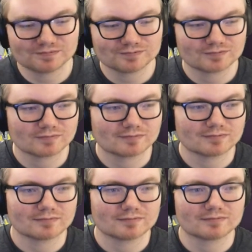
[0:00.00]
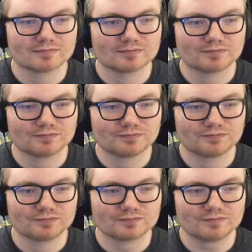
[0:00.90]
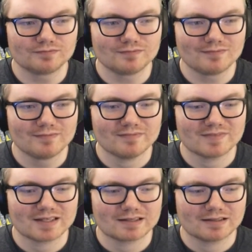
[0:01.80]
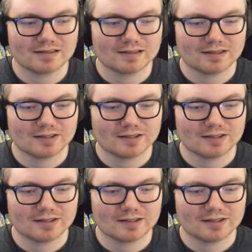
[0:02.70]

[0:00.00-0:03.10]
Nobody speaks.